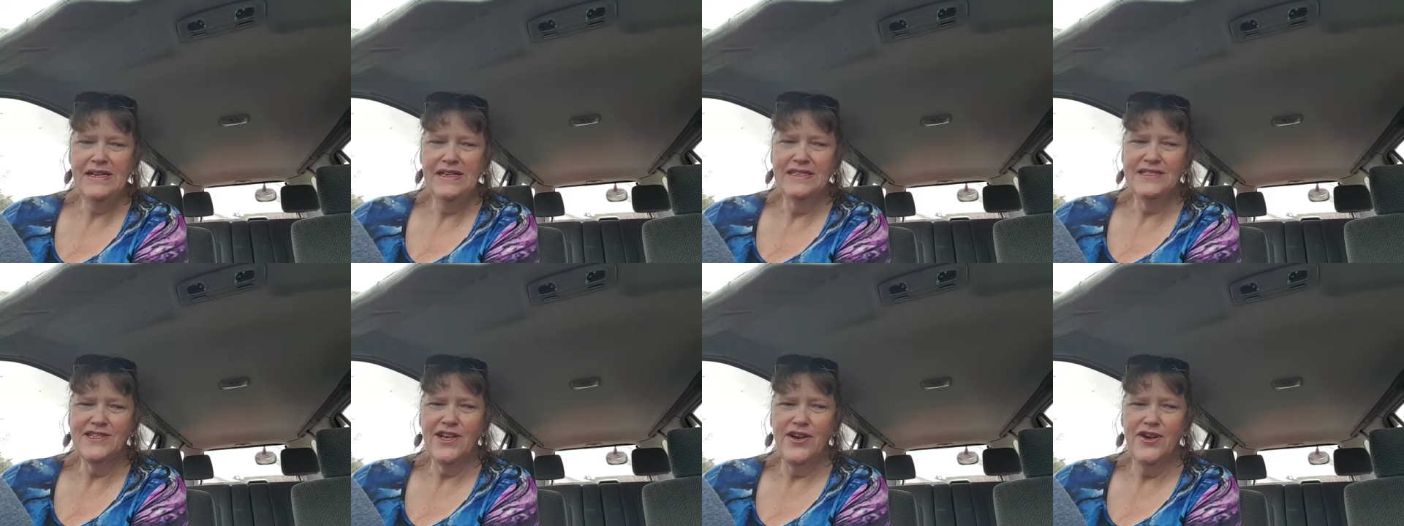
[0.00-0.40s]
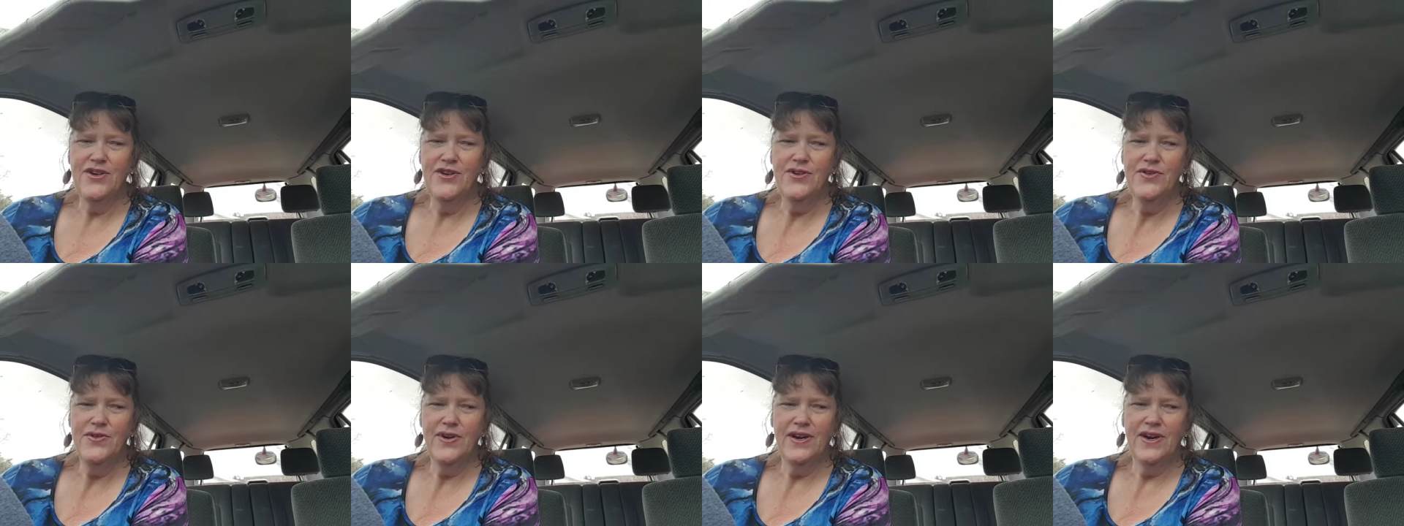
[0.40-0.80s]

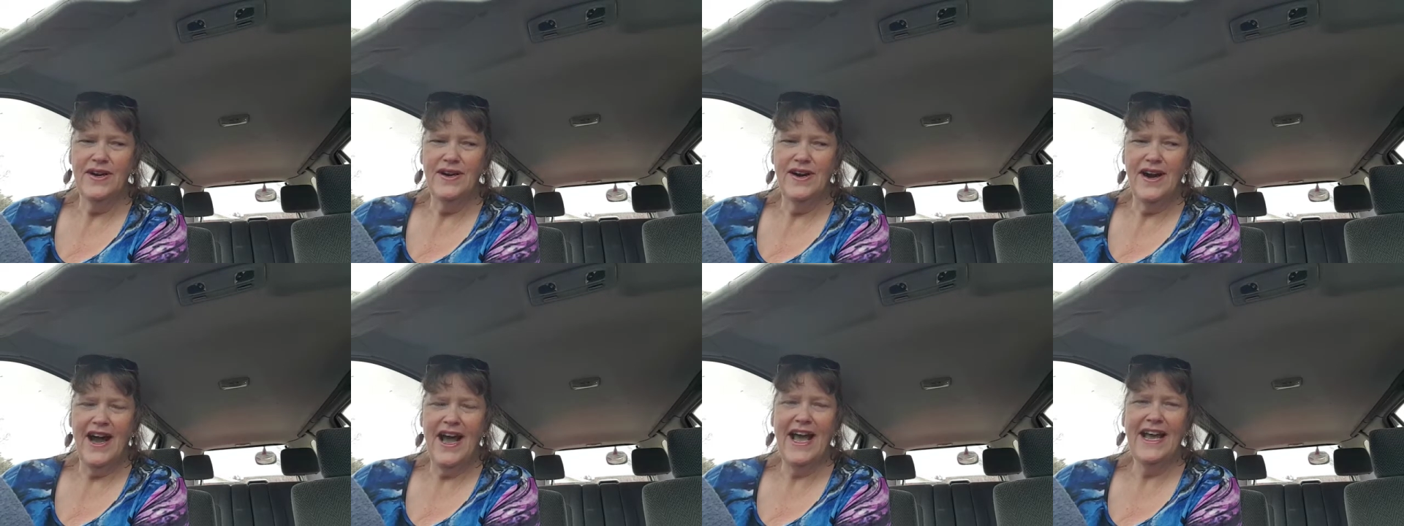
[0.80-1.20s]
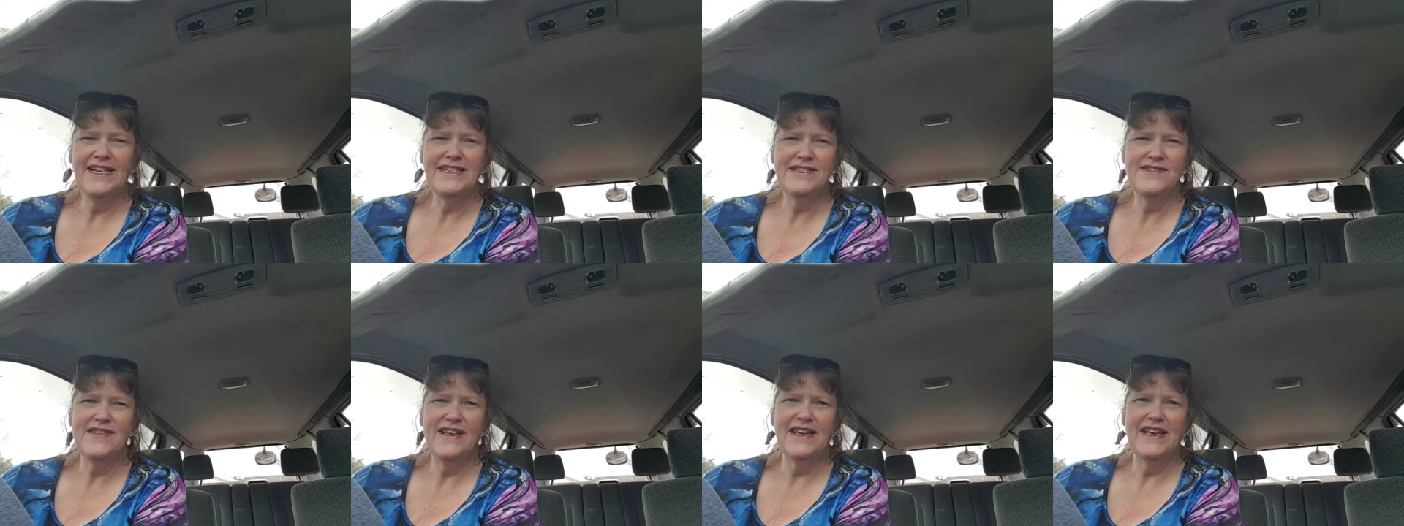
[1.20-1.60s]
So I hate
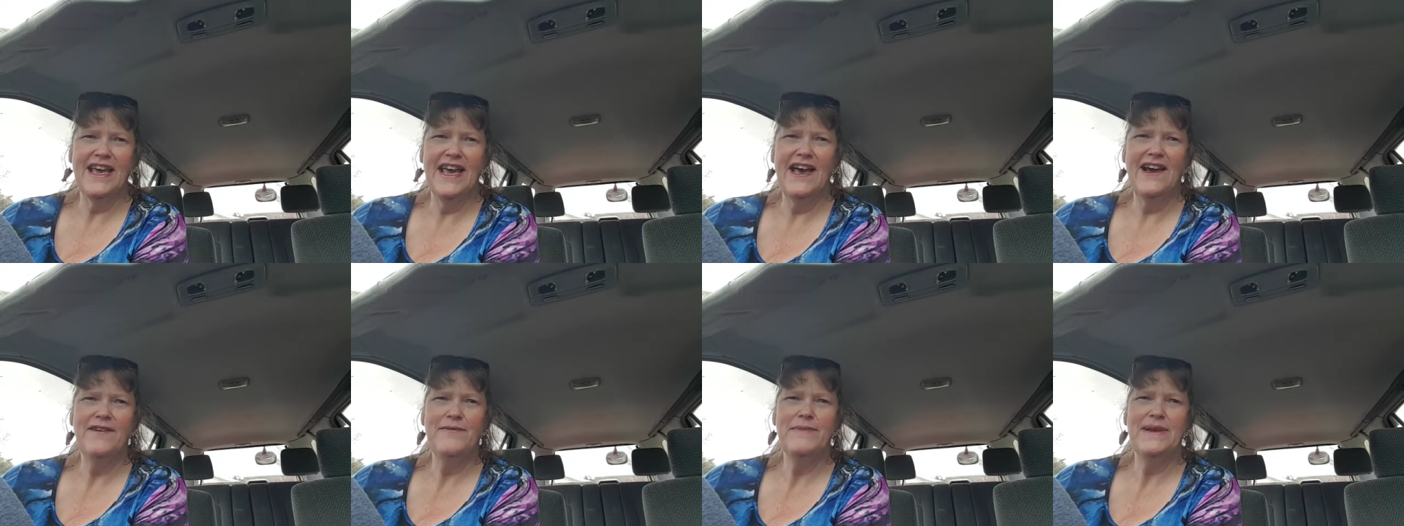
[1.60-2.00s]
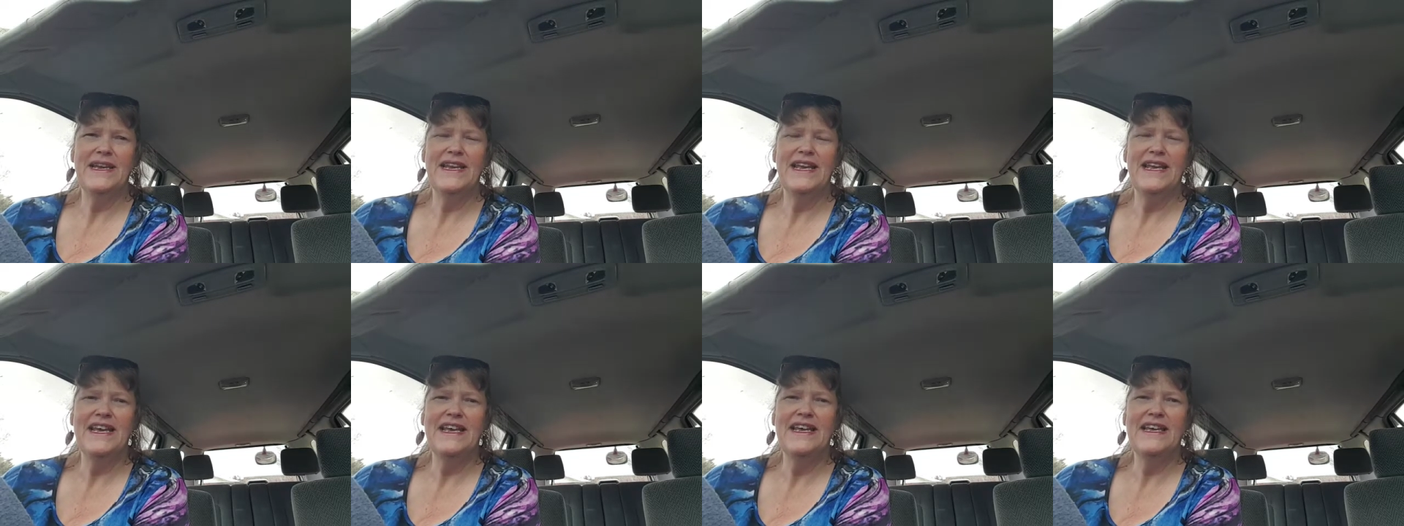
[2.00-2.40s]
to think how
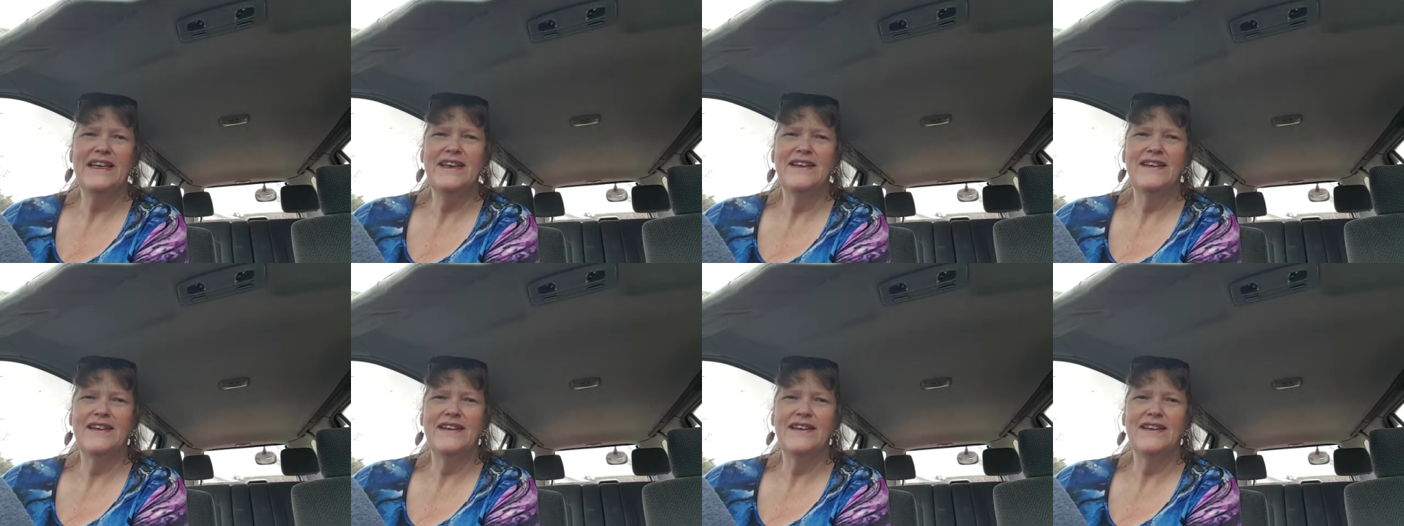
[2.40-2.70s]
many,